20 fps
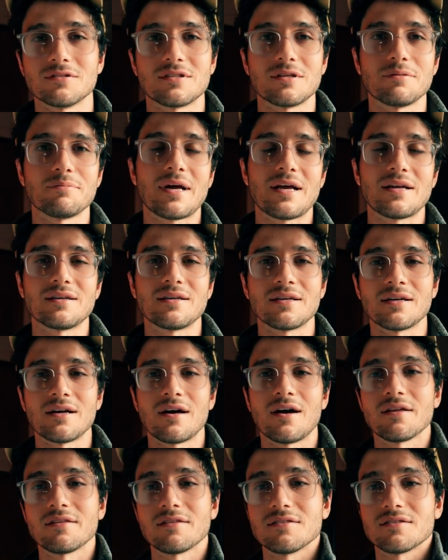depending
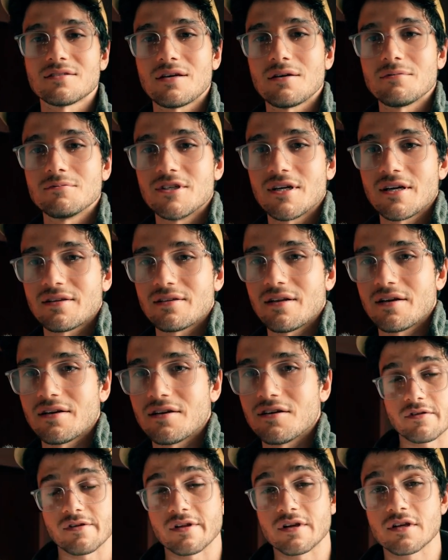on the subject that
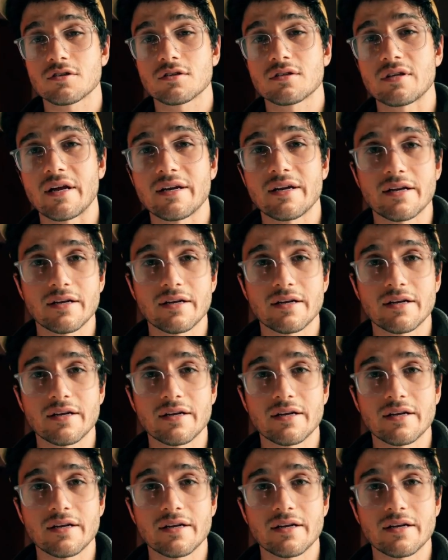you're shooting.